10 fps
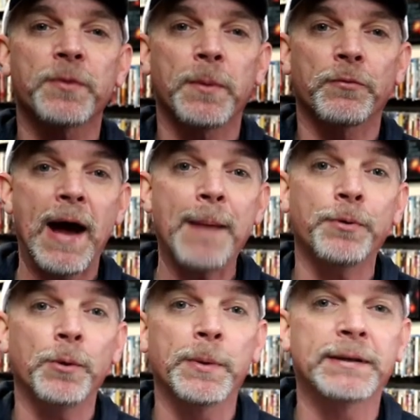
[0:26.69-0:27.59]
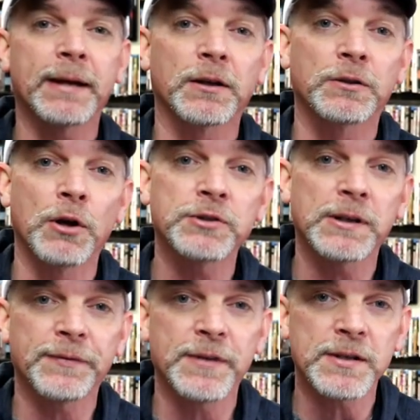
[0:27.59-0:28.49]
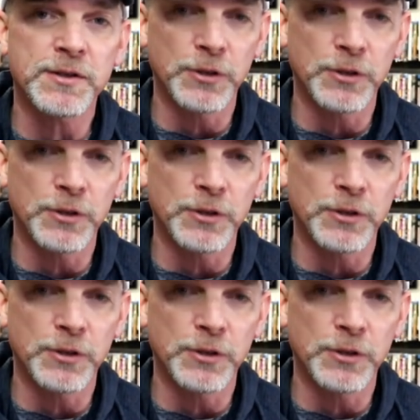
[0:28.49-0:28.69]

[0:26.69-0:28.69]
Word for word: this from the wrapper and we can take a close look at this